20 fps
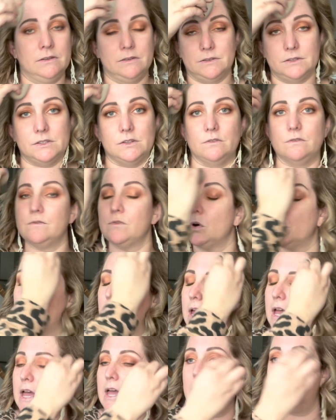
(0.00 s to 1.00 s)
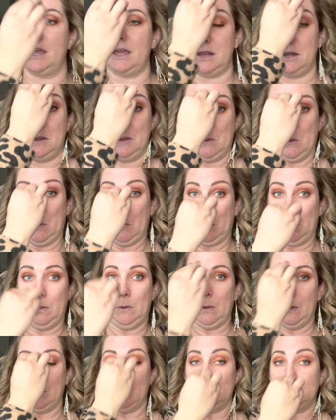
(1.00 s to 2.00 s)
So forehead,
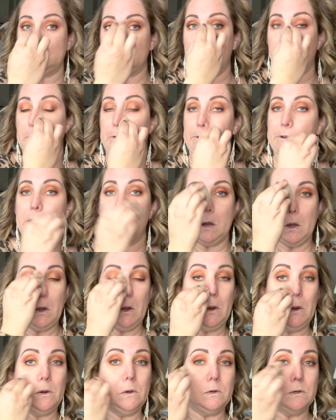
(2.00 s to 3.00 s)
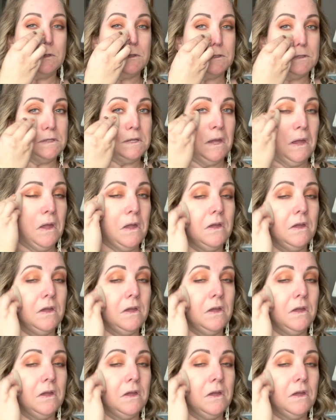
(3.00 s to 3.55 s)
down your nose,